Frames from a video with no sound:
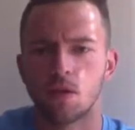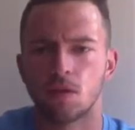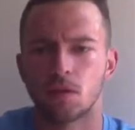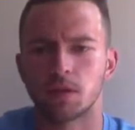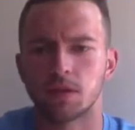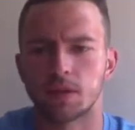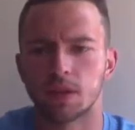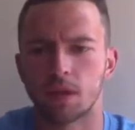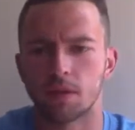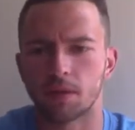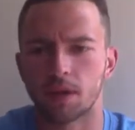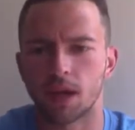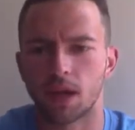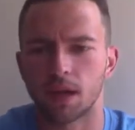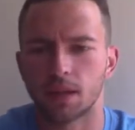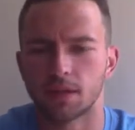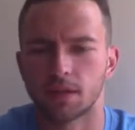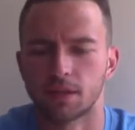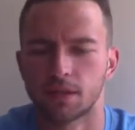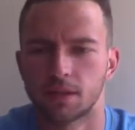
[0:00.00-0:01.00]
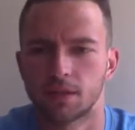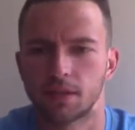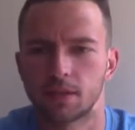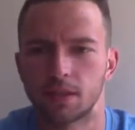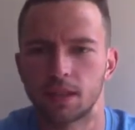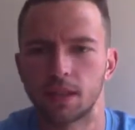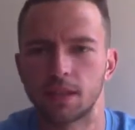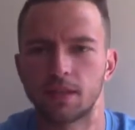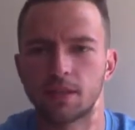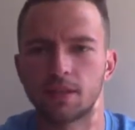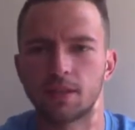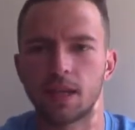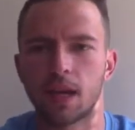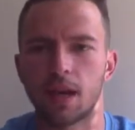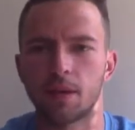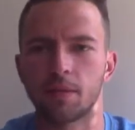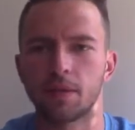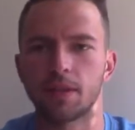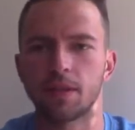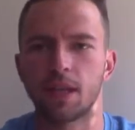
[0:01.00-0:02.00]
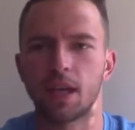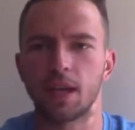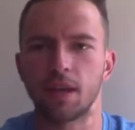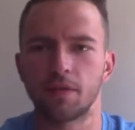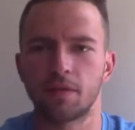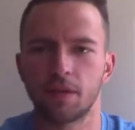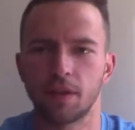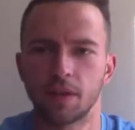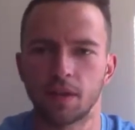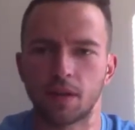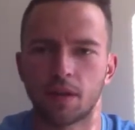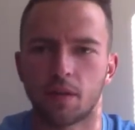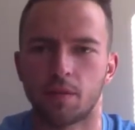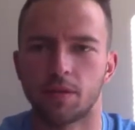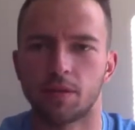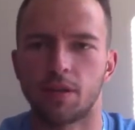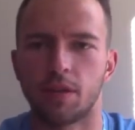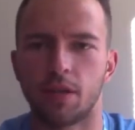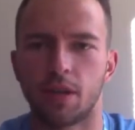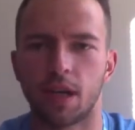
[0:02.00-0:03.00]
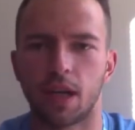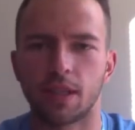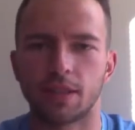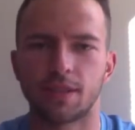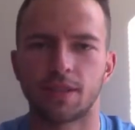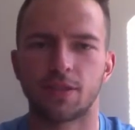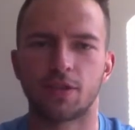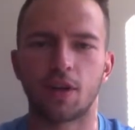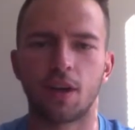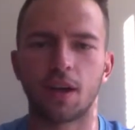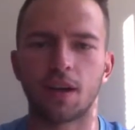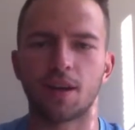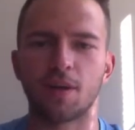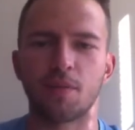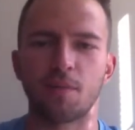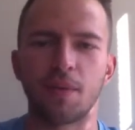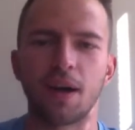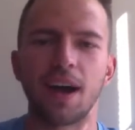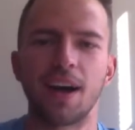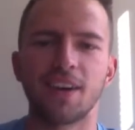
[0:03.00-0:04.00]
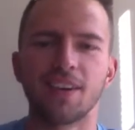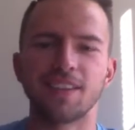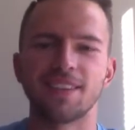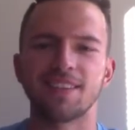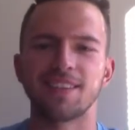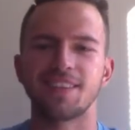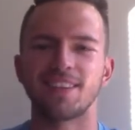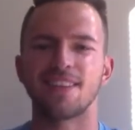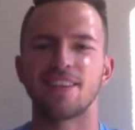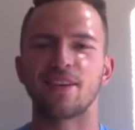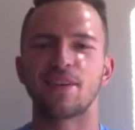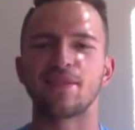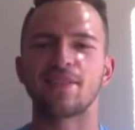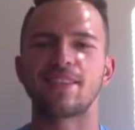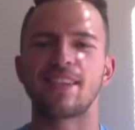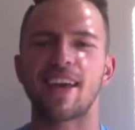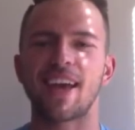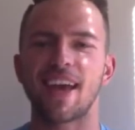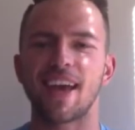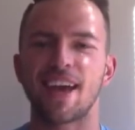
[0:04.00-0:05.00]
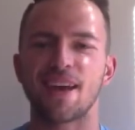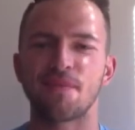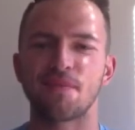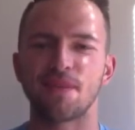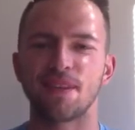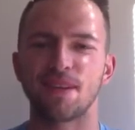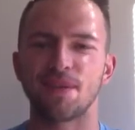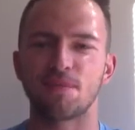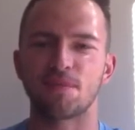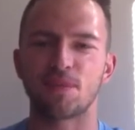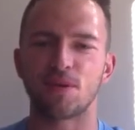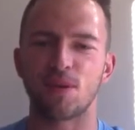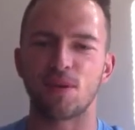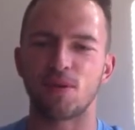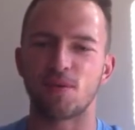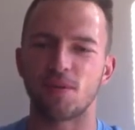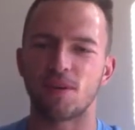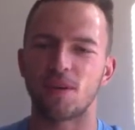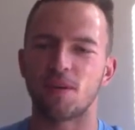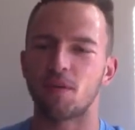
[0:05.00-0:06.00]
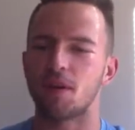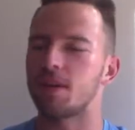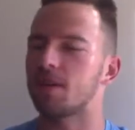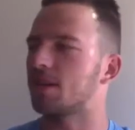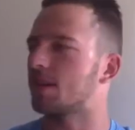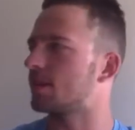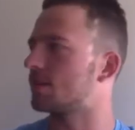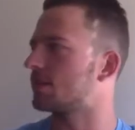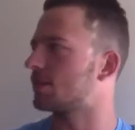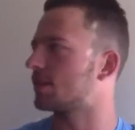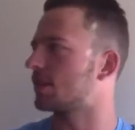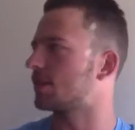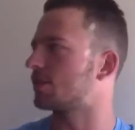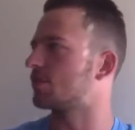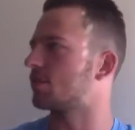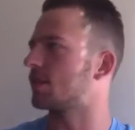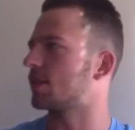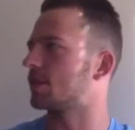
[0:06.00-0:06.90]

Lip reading: What's up, guys? It's Diamond Dave here, coming to you guys to talk about the tablet promo. Why do you guys think that's funny?